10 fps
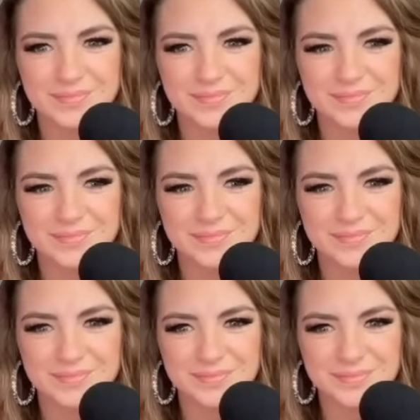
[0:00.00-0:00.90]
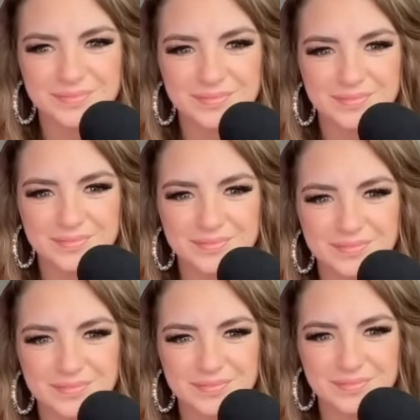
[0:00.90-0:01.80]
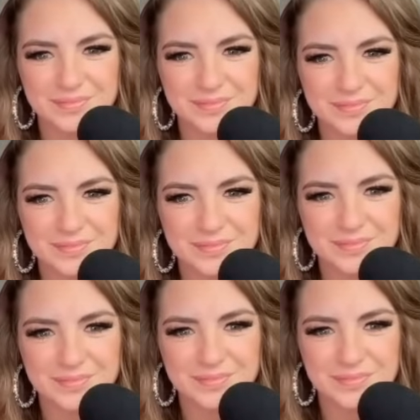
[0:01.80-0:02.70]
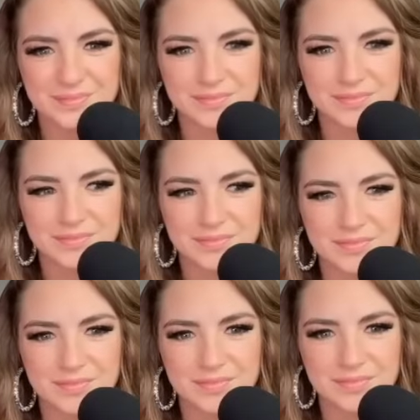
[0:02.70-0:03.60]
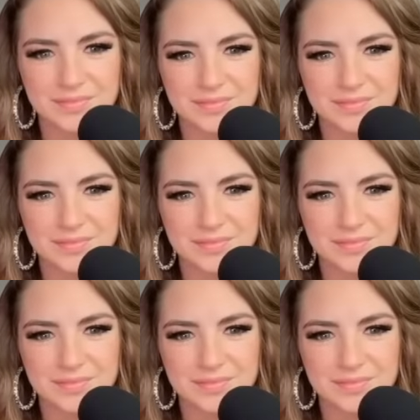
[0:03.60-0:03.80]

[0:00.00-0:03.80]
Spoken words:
(silent)